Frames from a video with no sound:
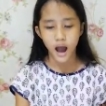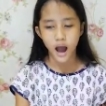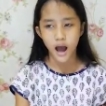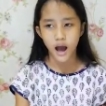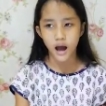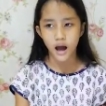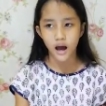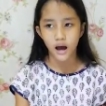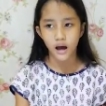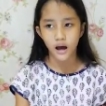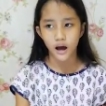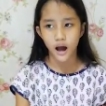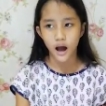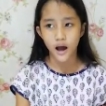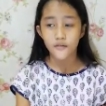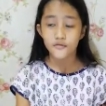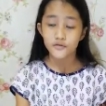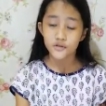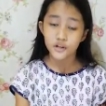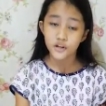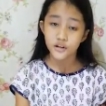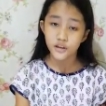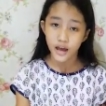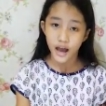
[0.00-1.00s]

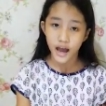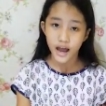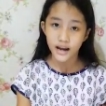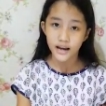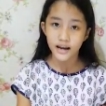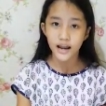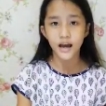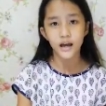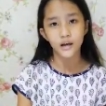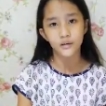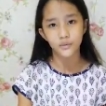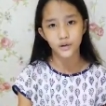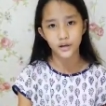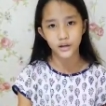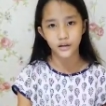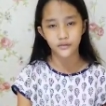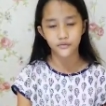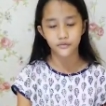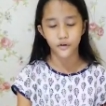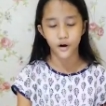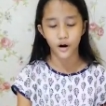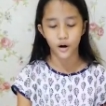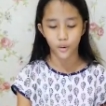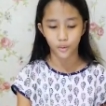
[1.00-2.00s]
After that, I waited
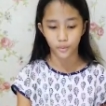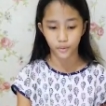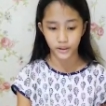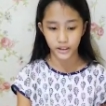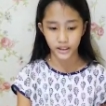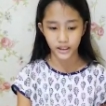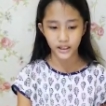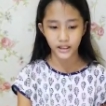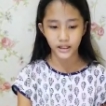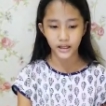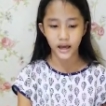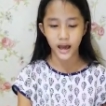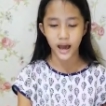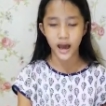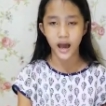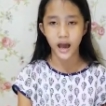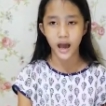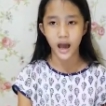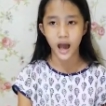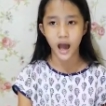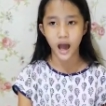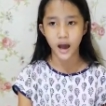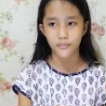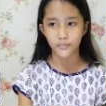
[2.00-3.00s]
for a week
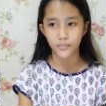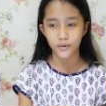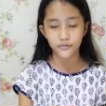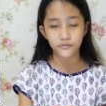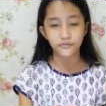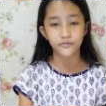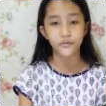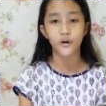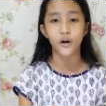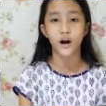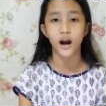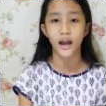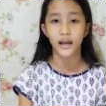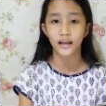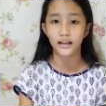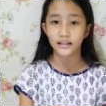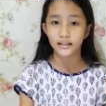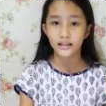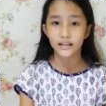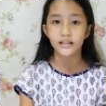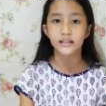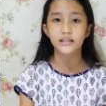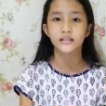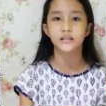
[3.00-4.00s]
before I
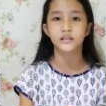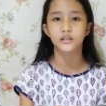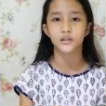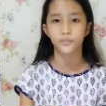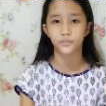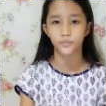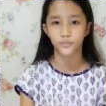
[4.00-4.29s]
cleaned the